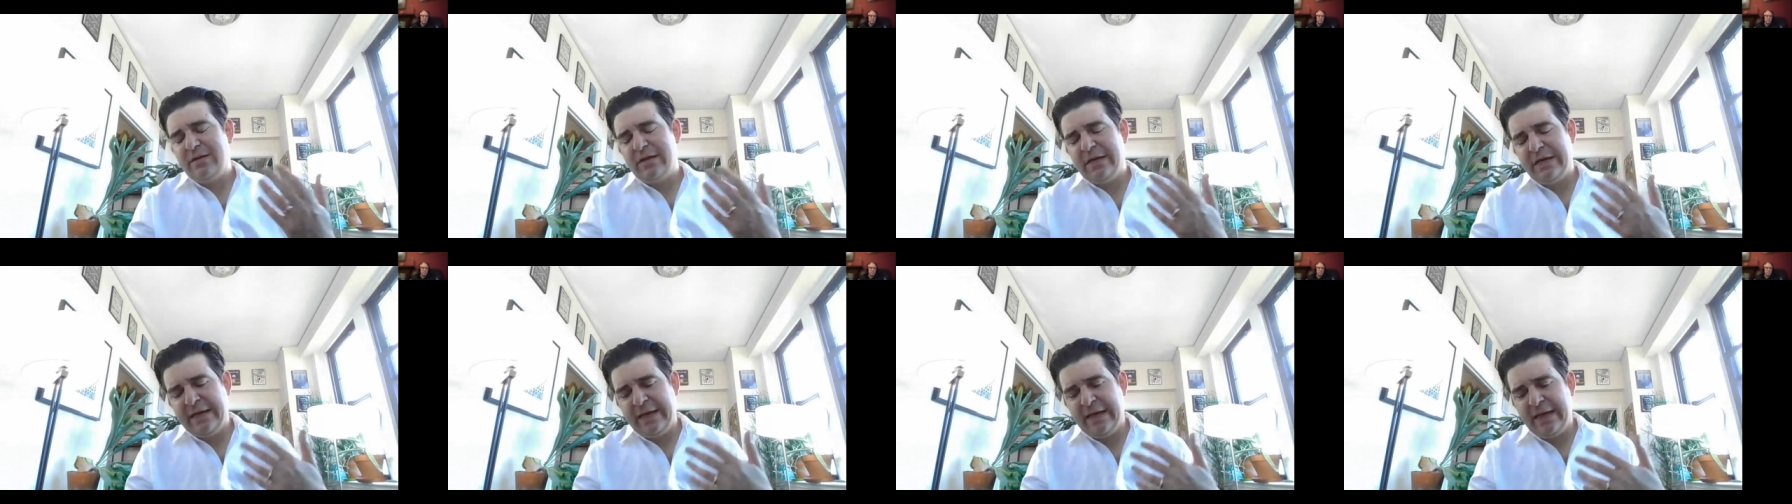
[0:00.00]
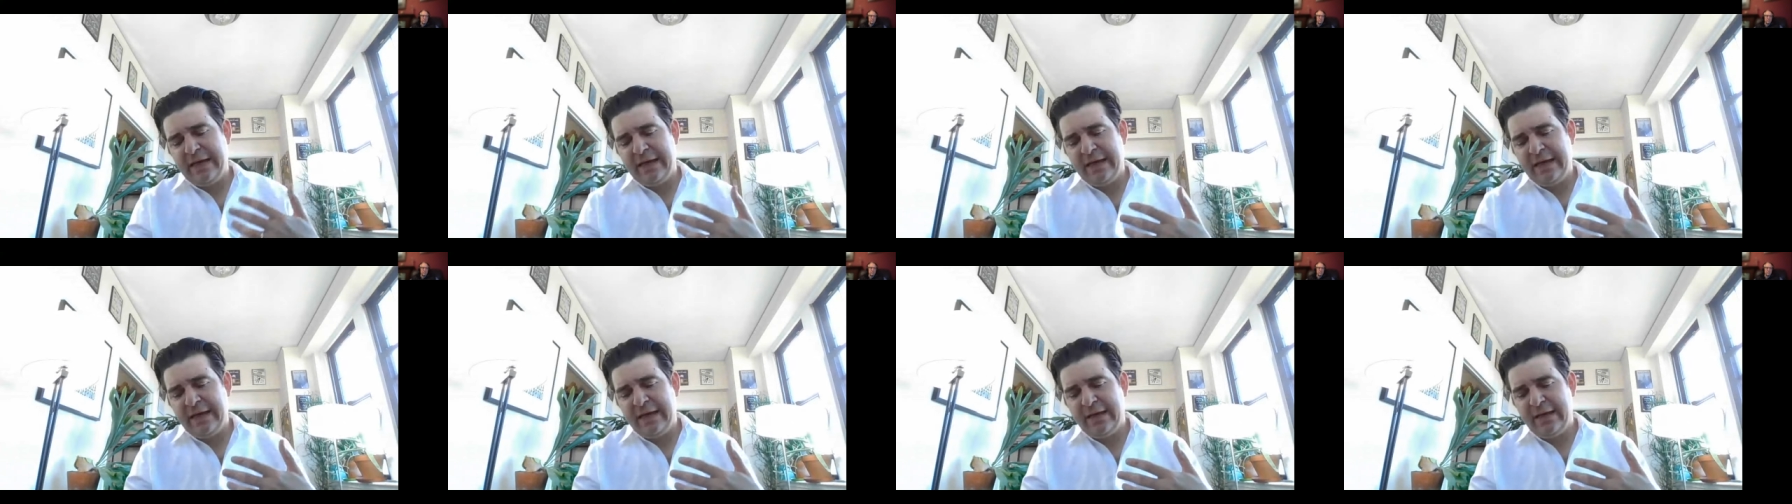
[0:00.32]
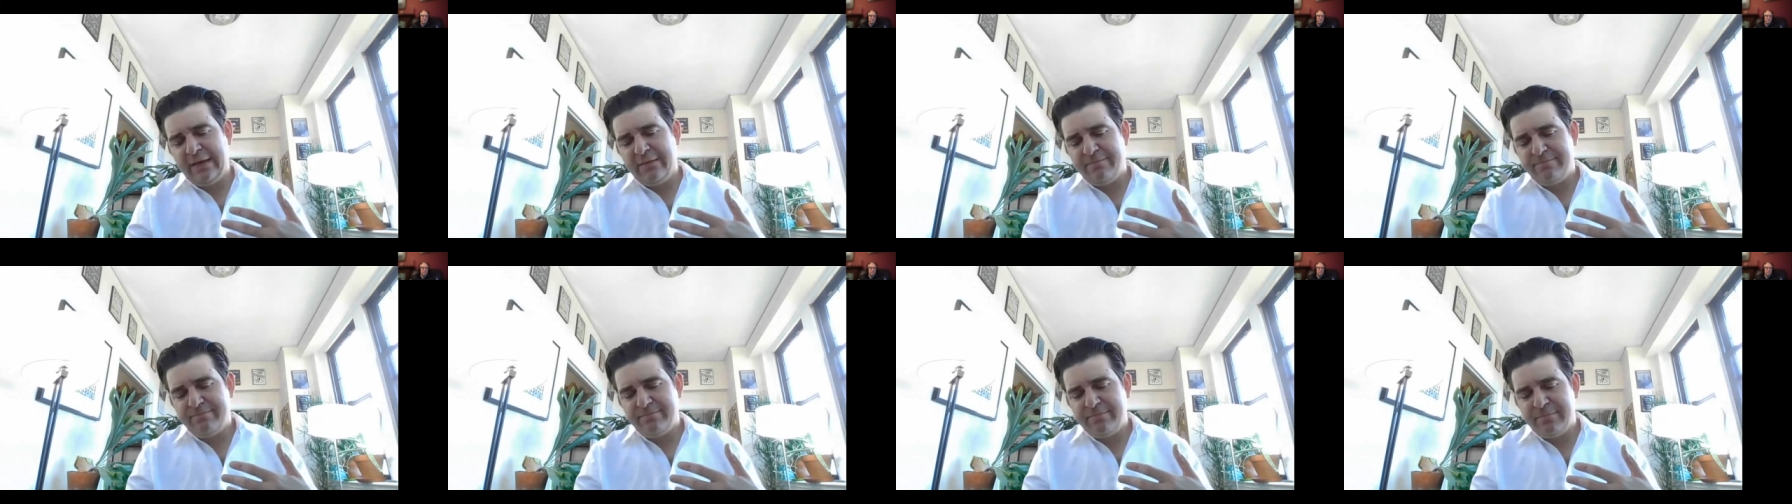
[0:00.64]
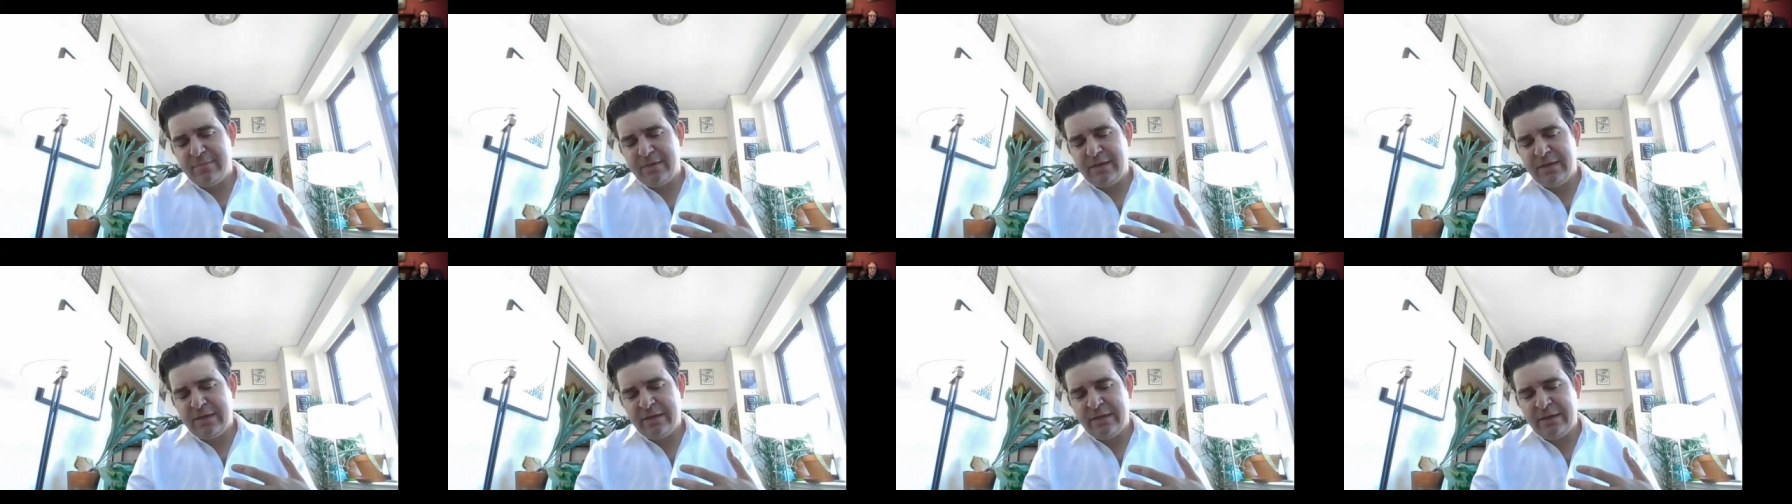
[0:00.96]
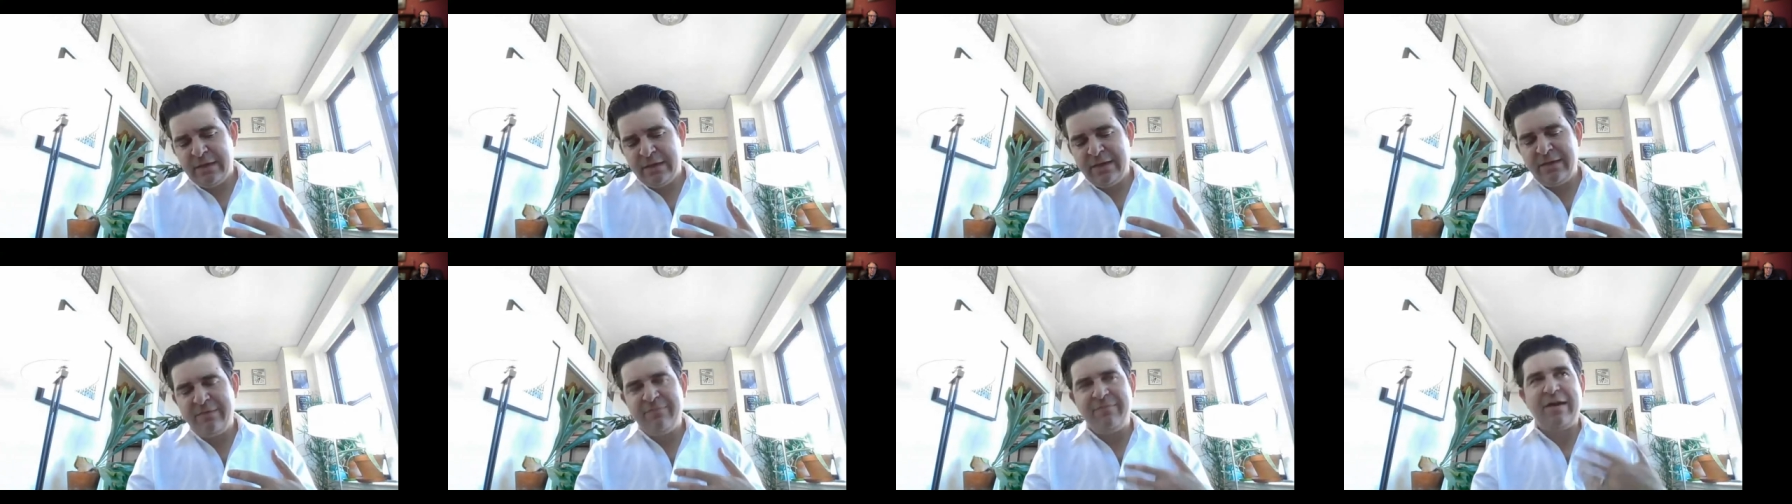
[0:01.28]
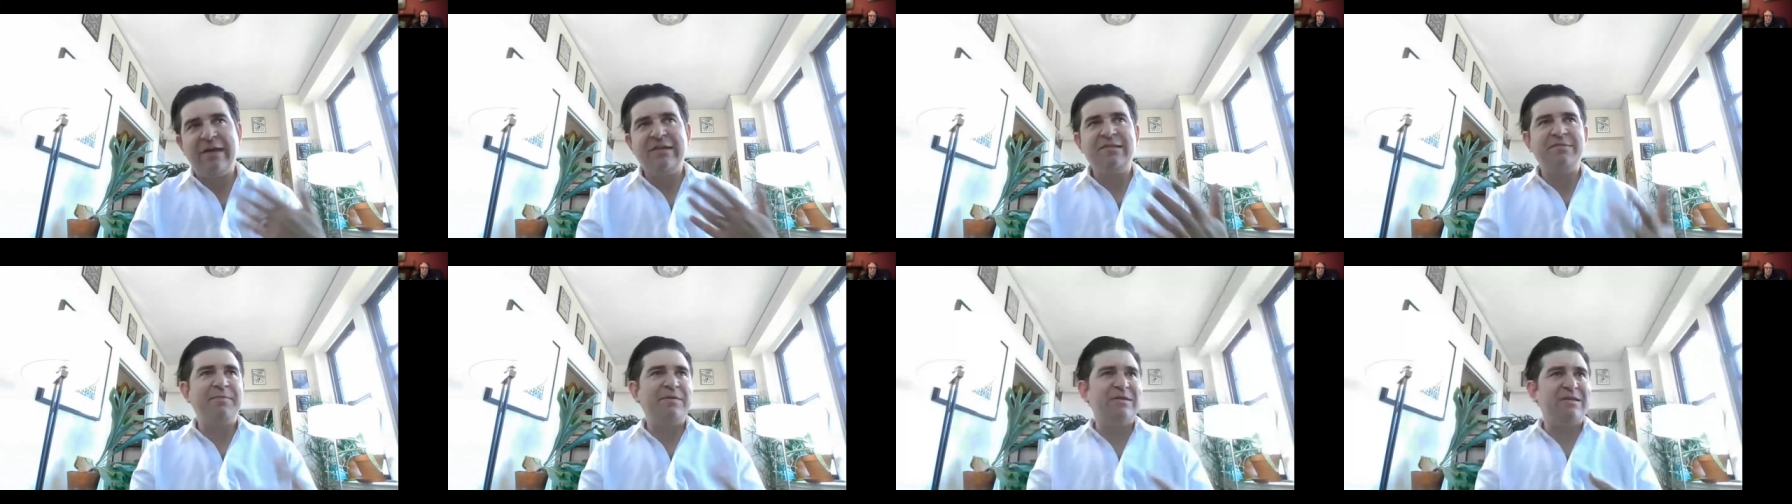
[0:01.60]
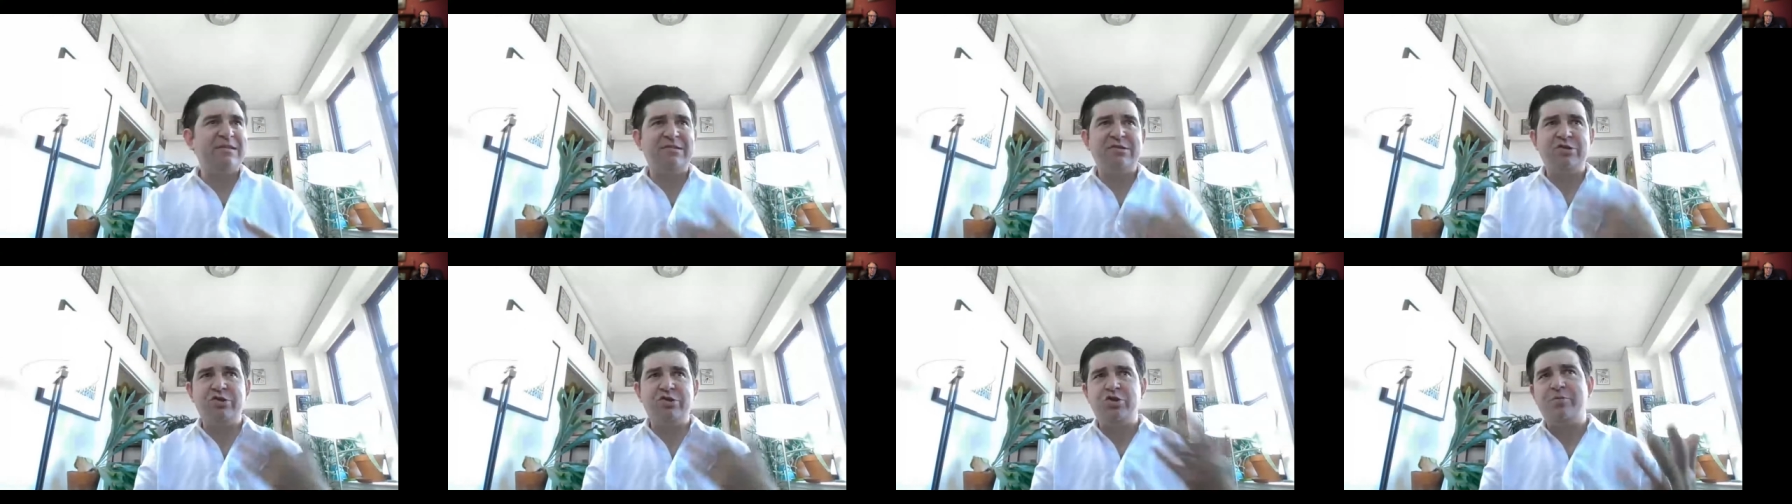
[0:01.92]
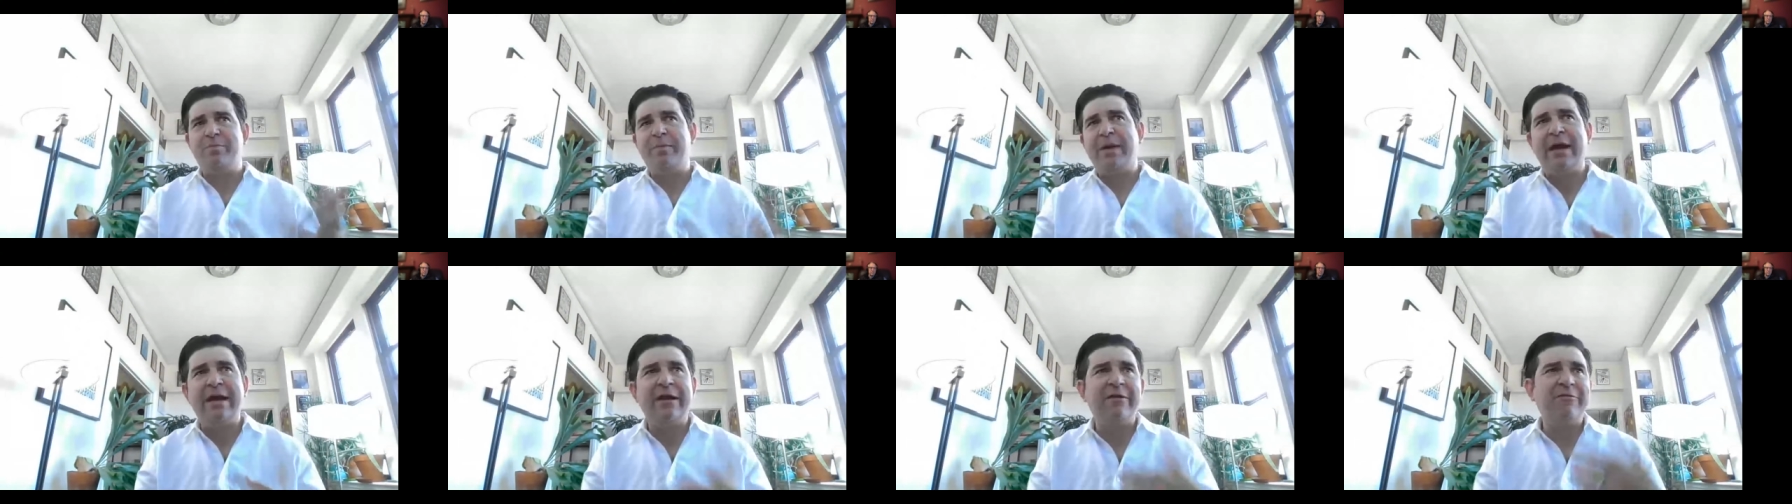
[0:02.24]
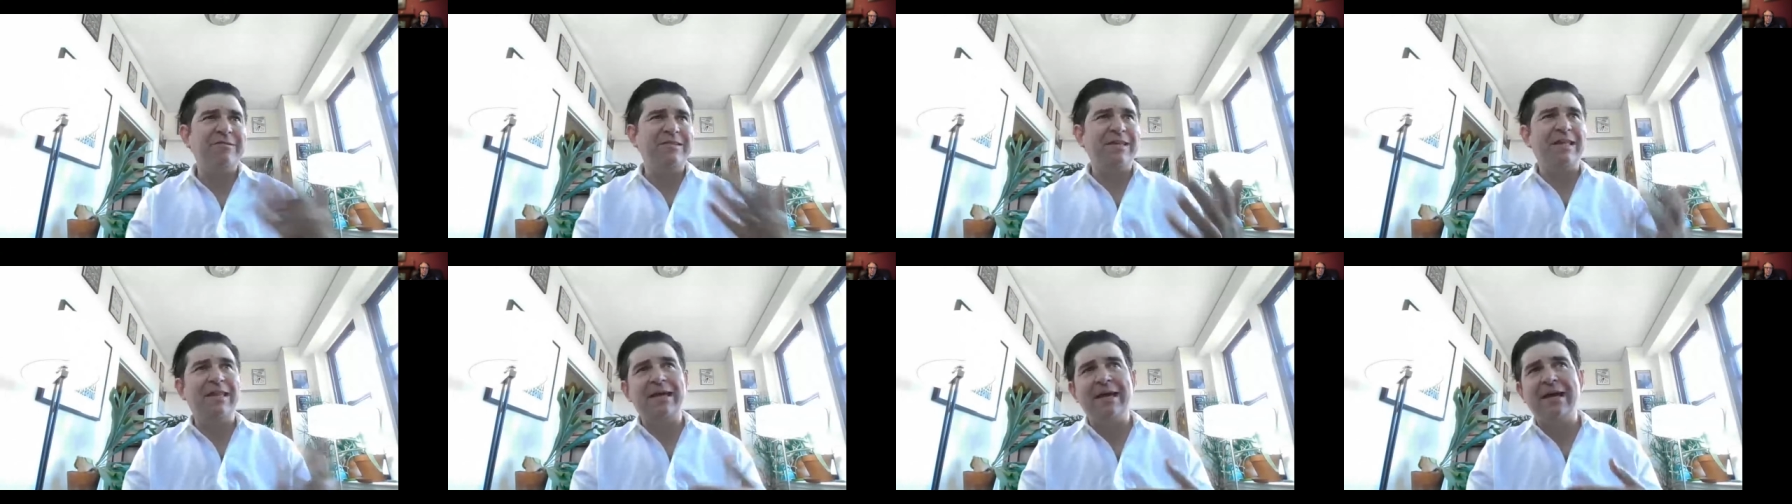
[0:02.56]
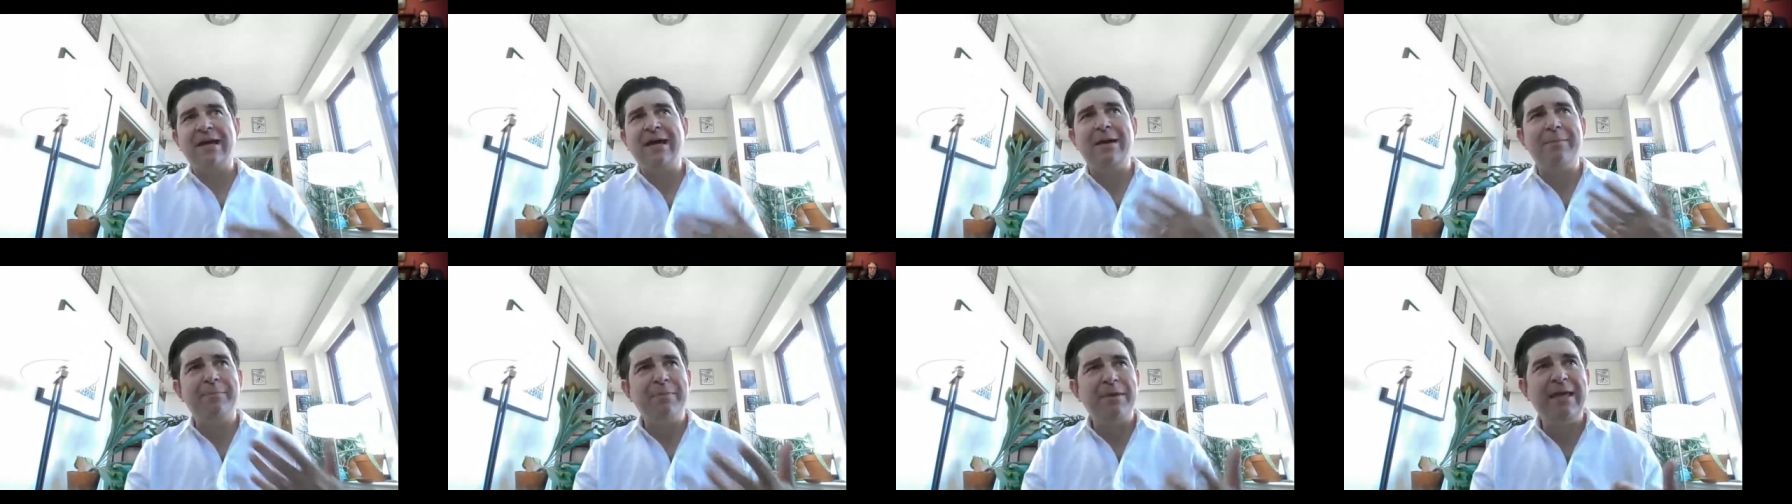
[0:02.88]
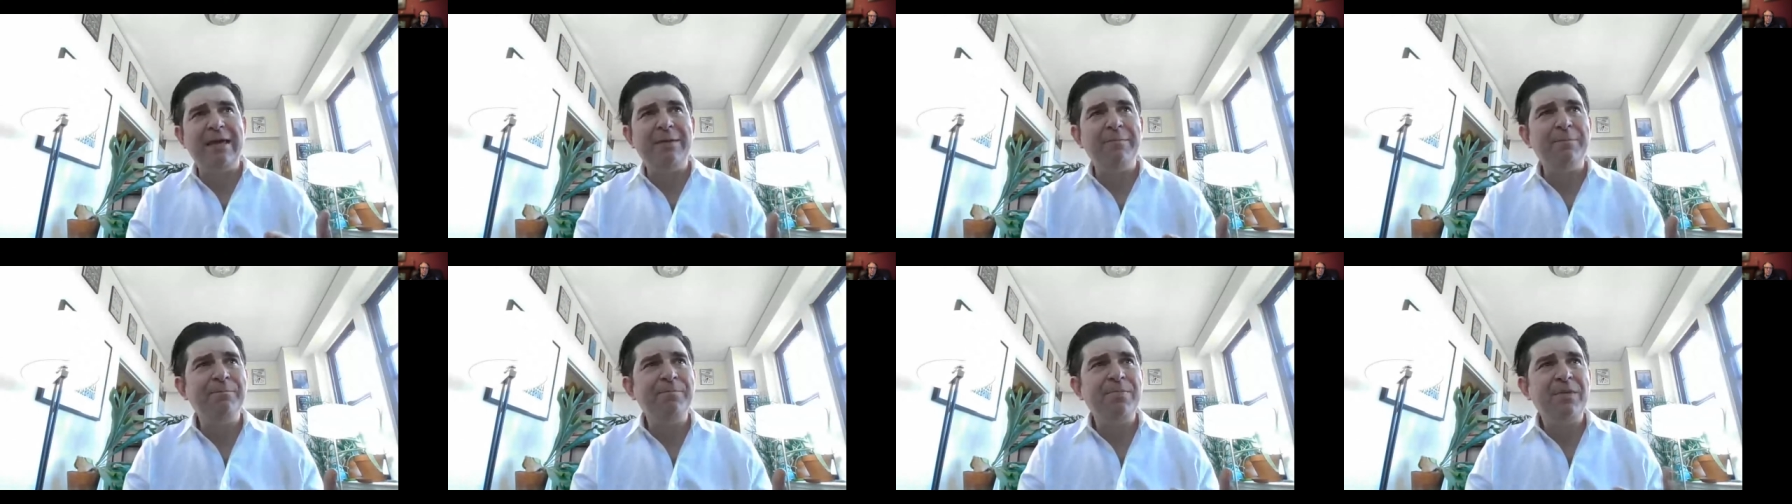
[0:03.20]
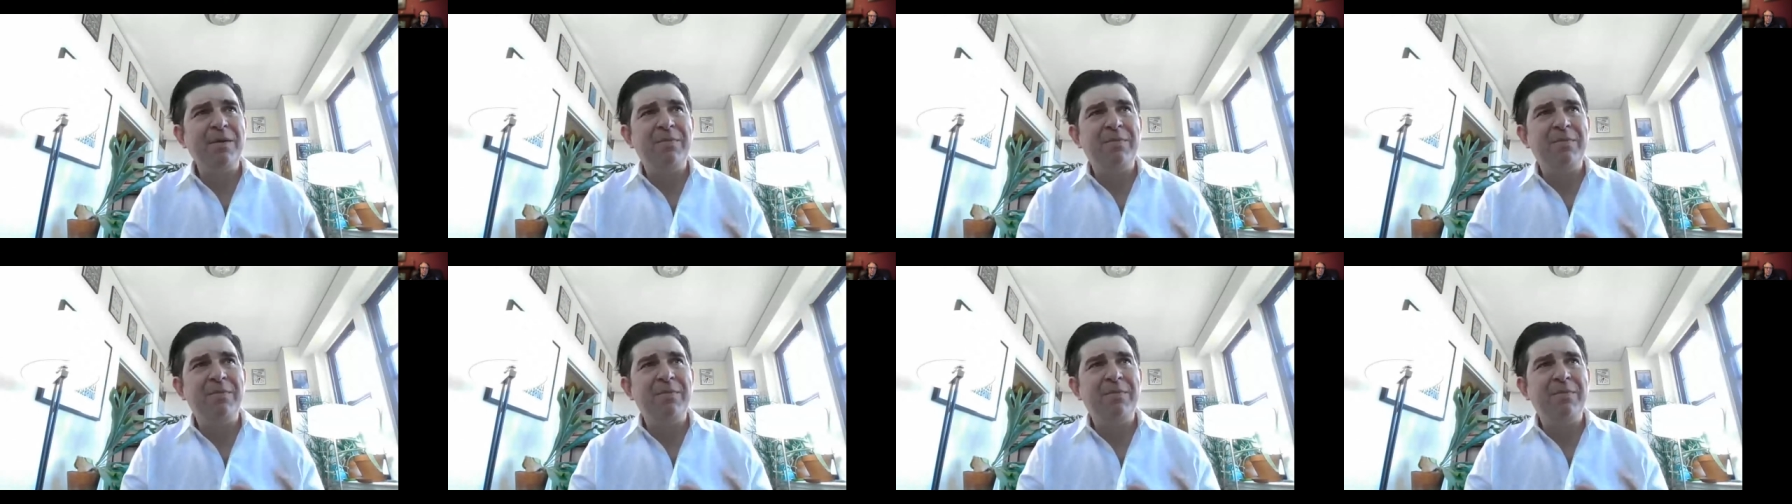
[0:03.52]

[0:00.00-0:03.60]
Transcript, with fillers: a uh, an investment decision, buying or selling a company.